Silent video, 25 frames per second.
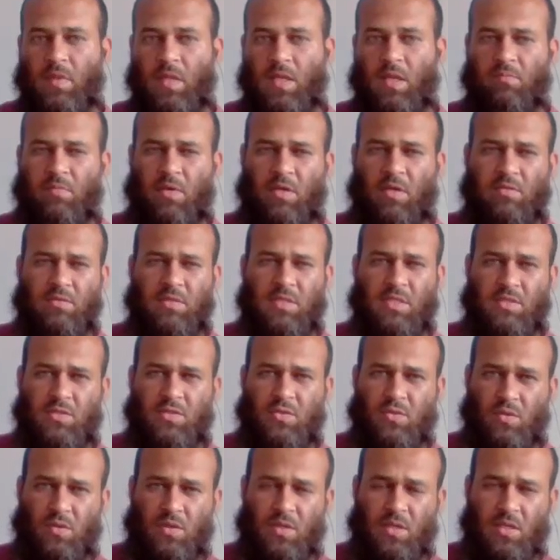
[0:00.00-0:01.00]
Mountain
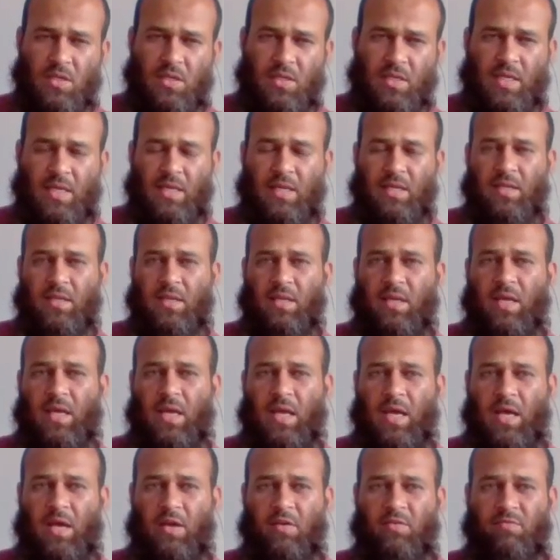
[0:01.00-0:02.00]
soil can
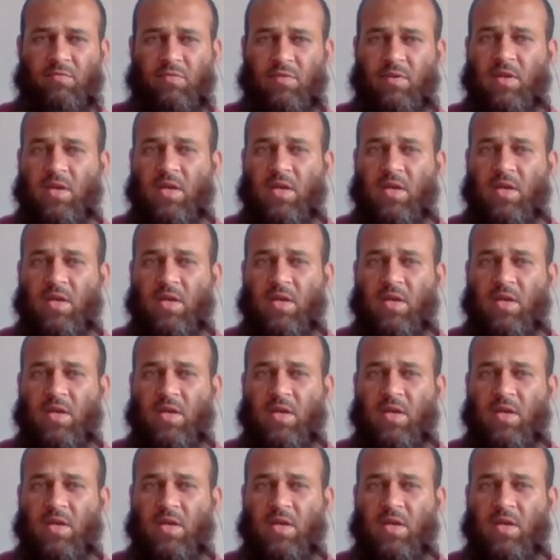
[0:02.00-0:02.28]
have